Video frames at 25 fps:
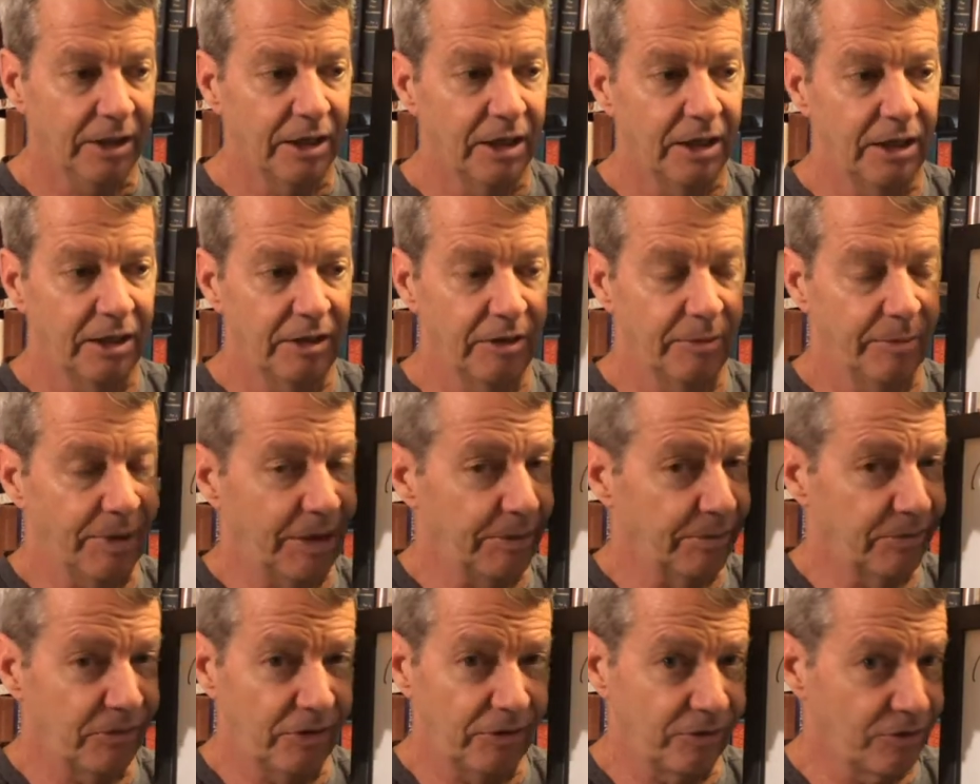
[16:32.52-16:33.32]
and the
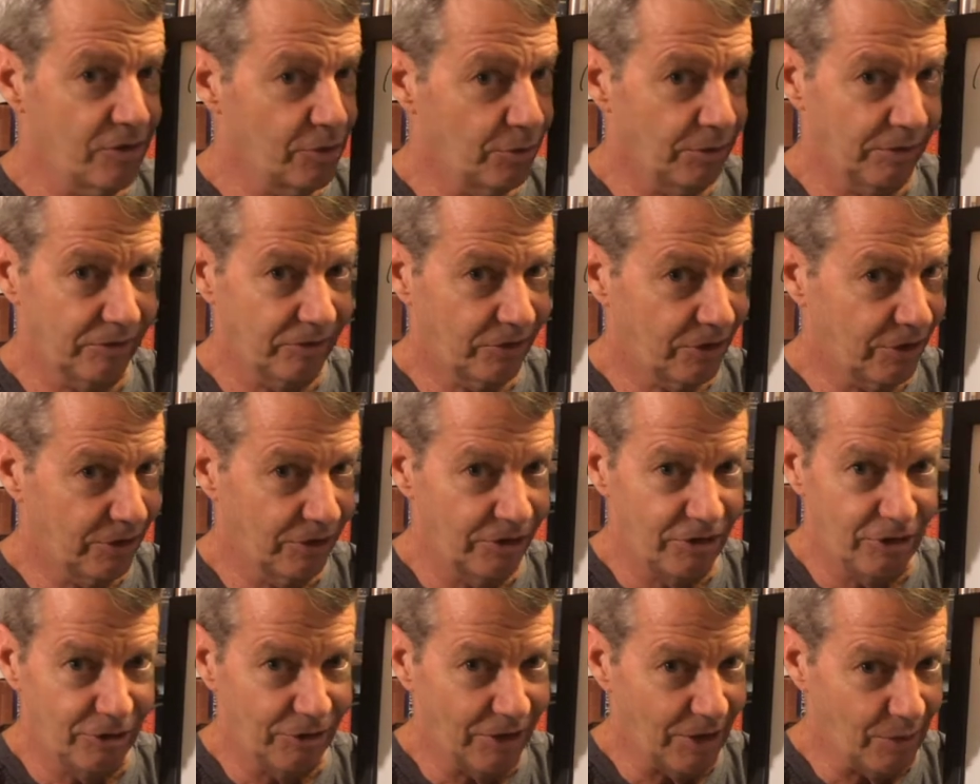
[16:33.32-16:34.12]
Bible says no one's good,
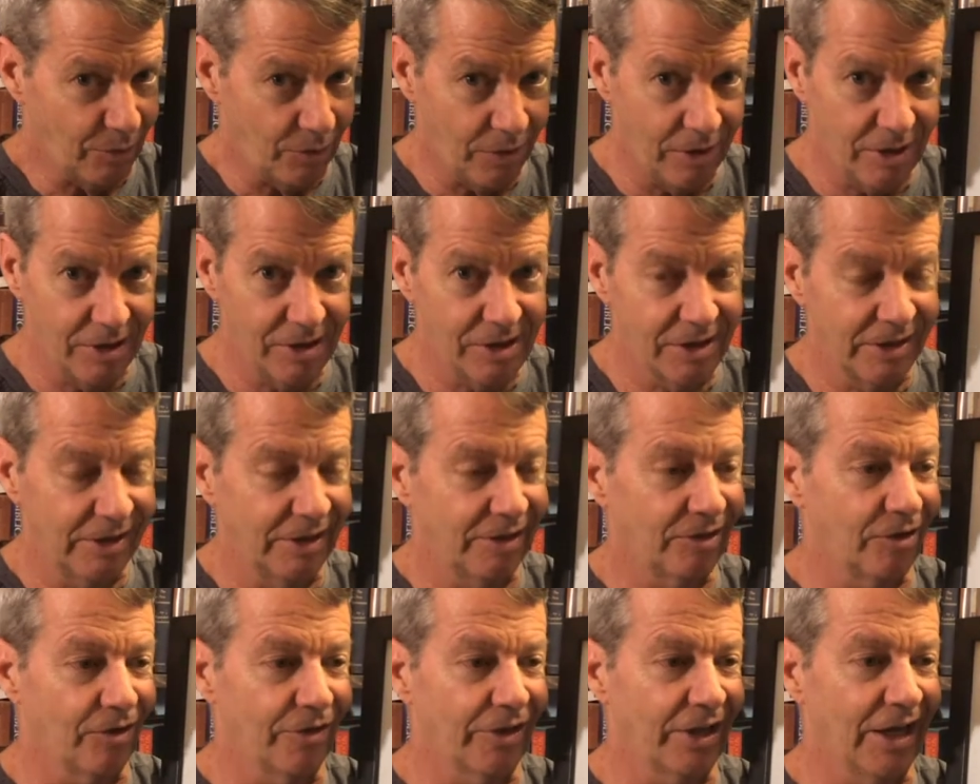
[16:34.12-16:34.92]
no, not one,
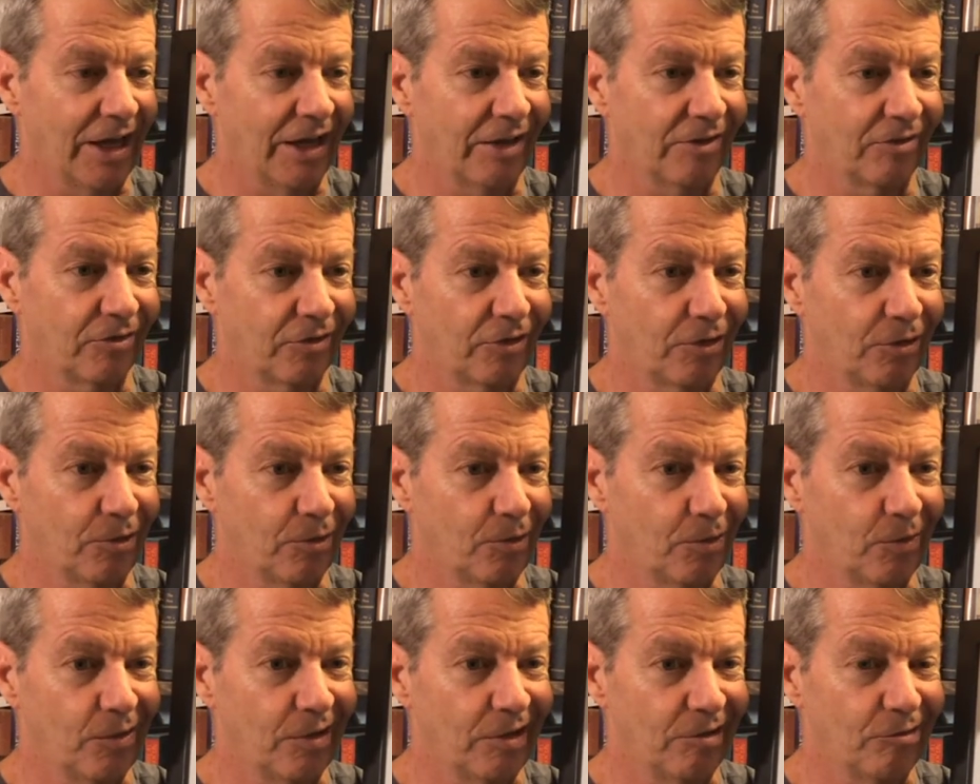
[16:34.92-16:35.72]
and all that.
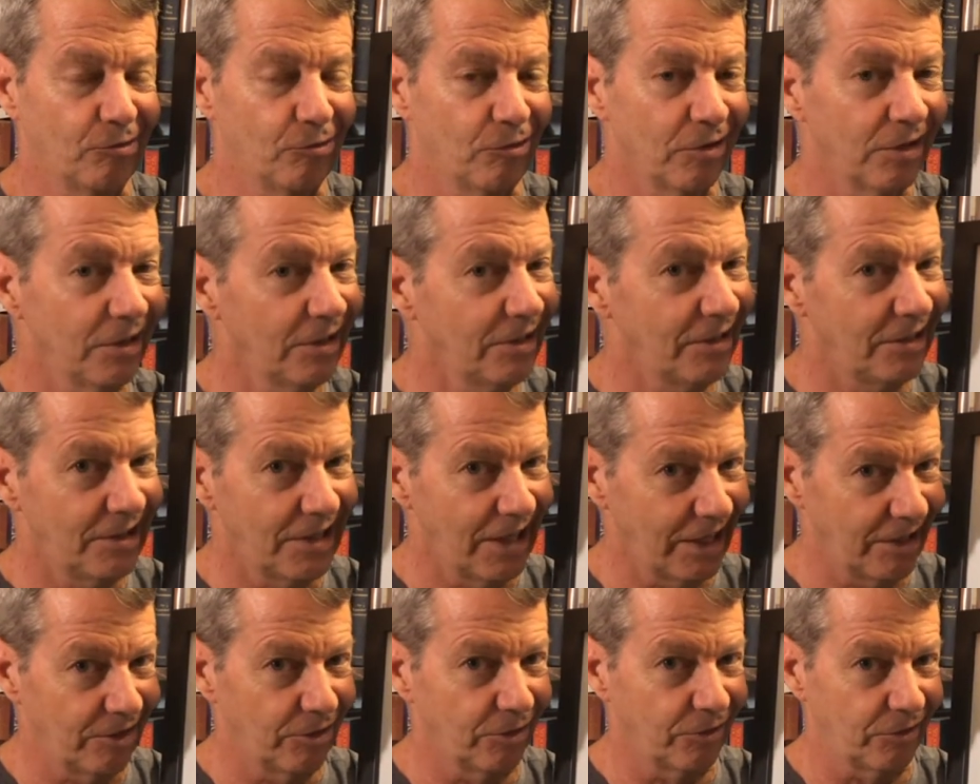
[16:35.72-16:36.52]
So it really
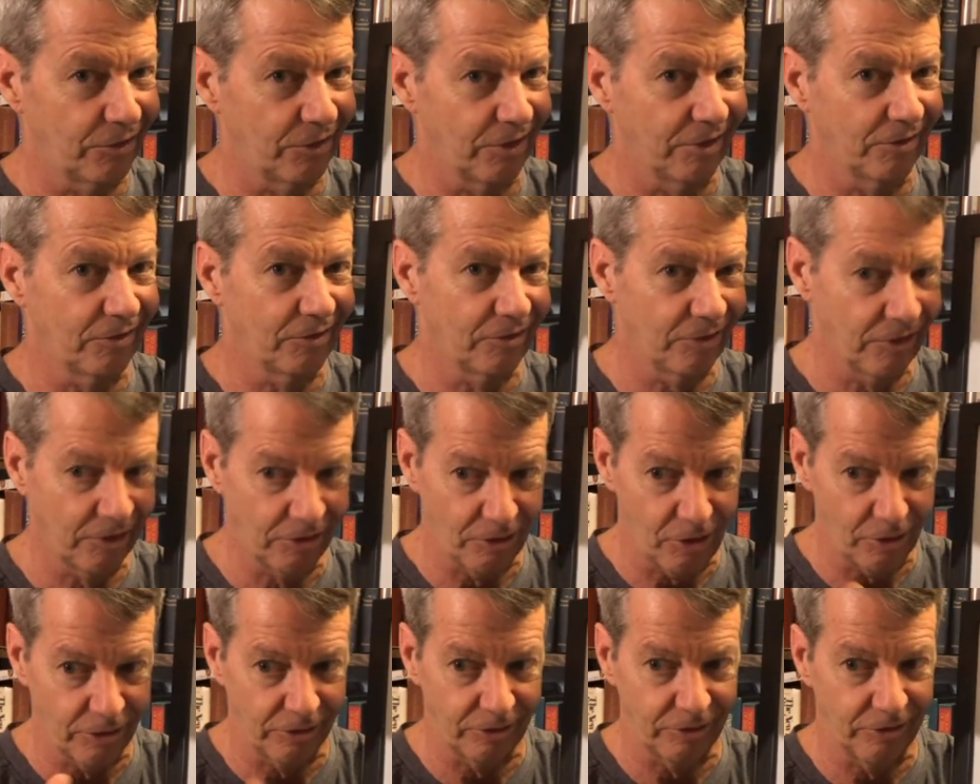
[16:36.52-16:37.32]
nails us. The
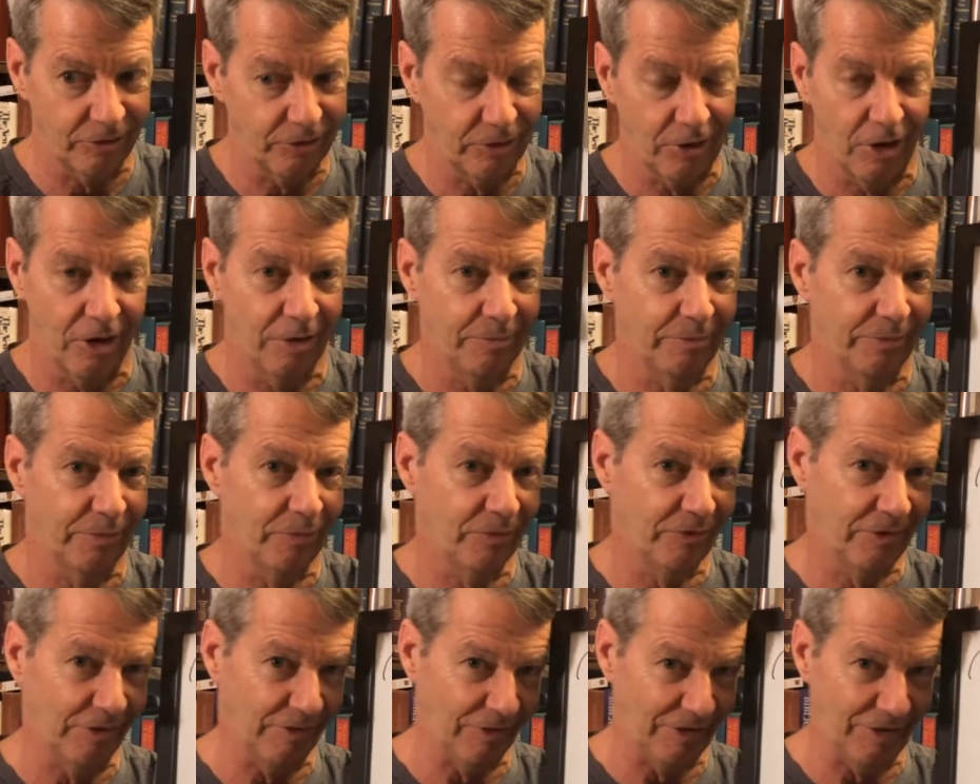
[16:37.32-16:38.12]
heart is uh,
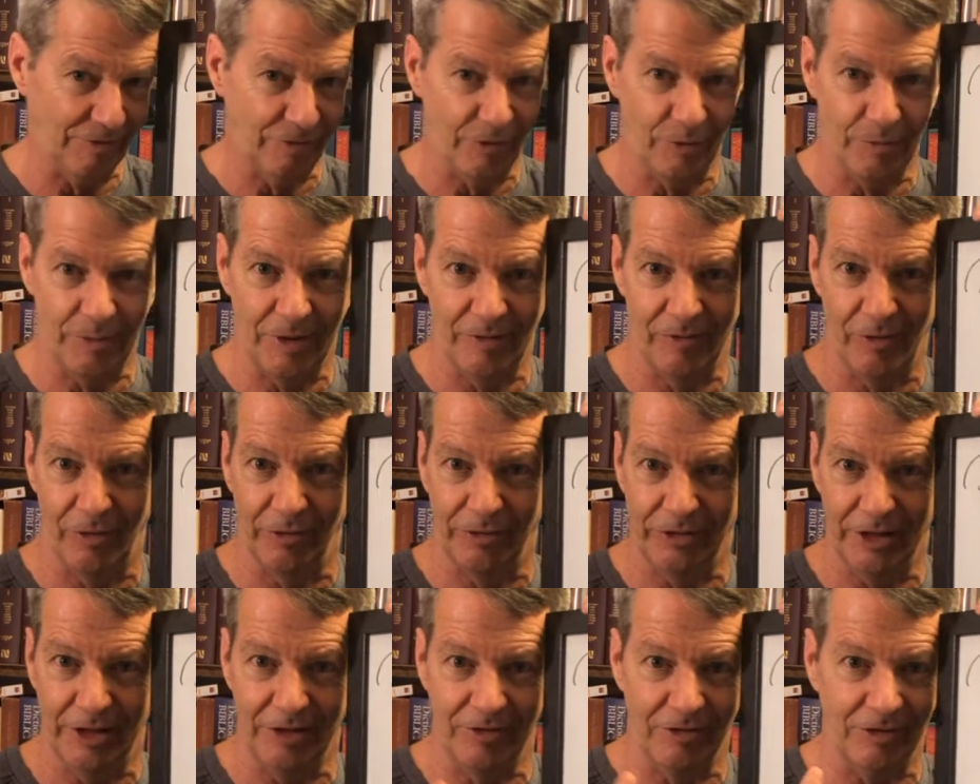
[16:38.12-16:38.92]
deceitful above all
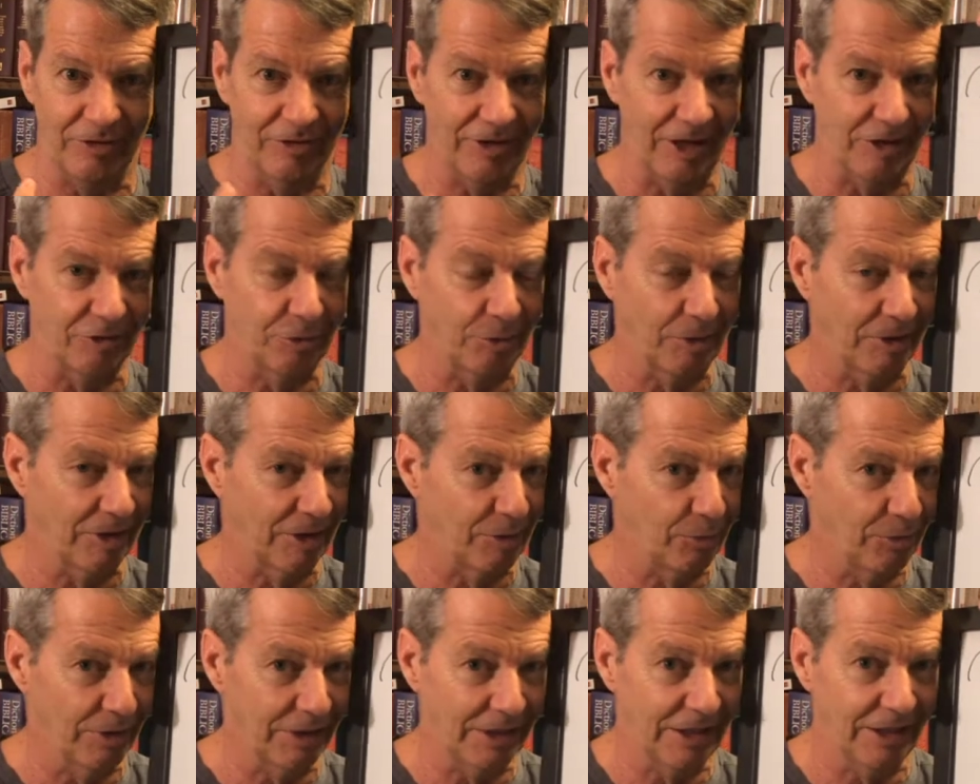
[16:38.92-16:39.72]
things and desperately
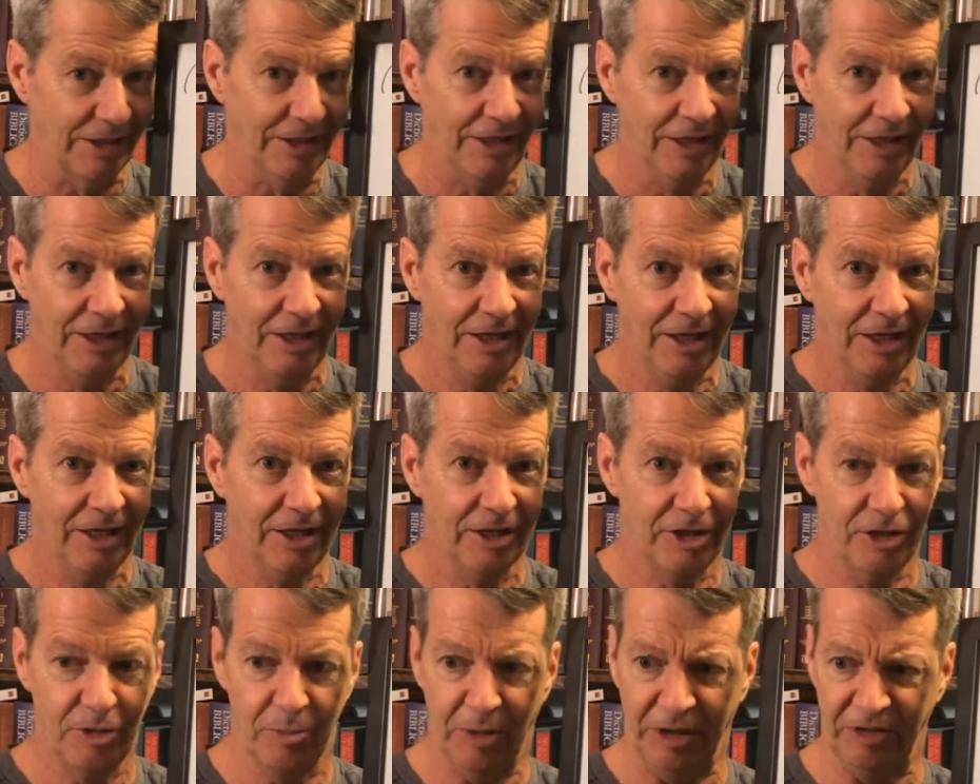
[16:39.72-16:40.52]
wicked.
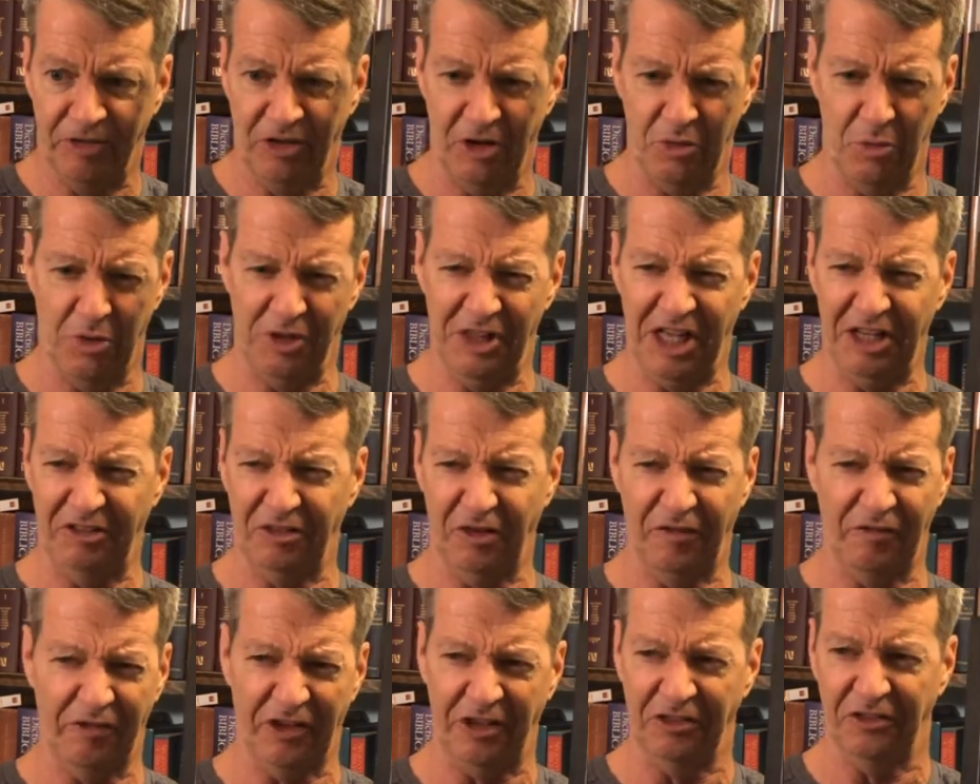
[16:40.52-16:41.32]
You might say, well, that's
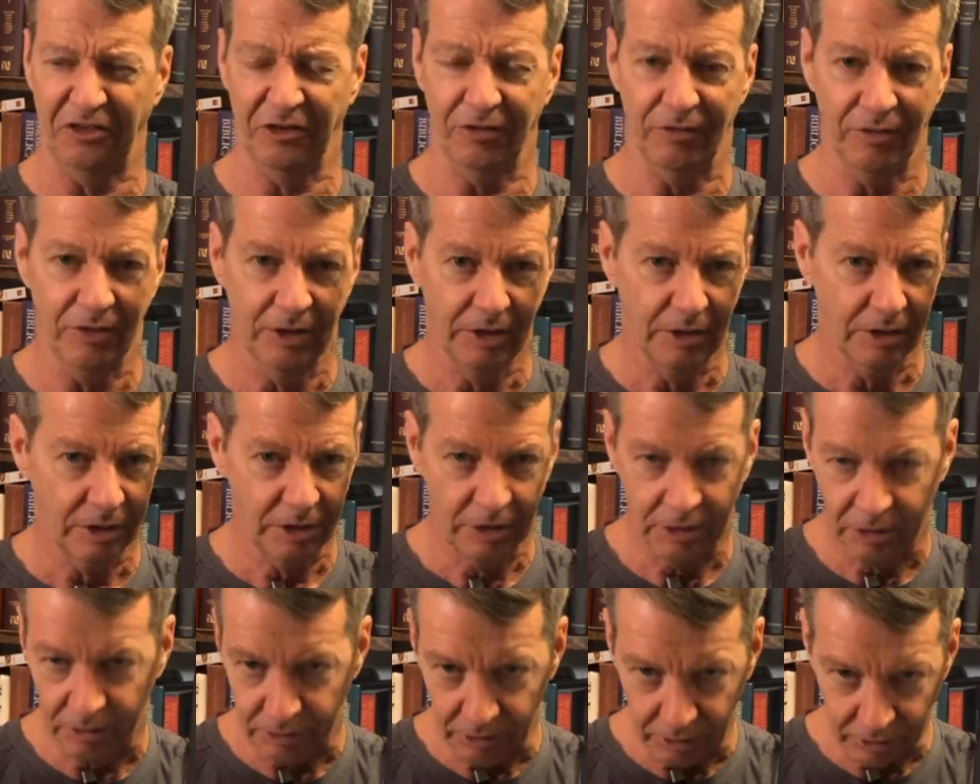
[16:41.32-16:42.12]
offensive.
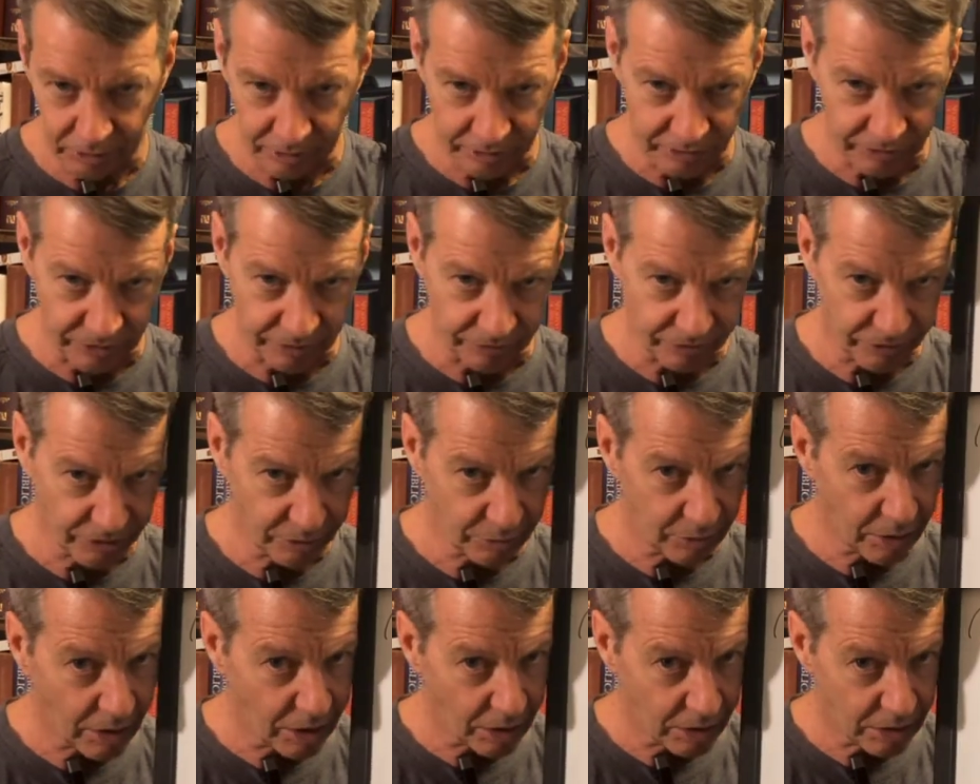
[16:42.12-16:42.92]
You don't know yourself very
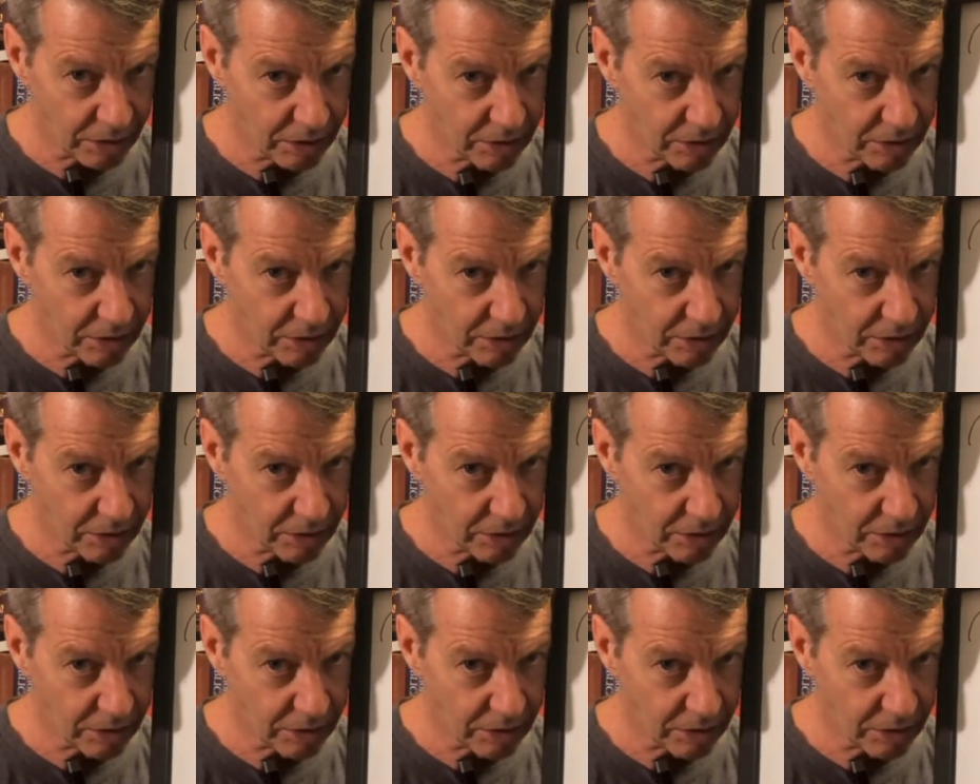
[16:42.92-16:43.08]
well.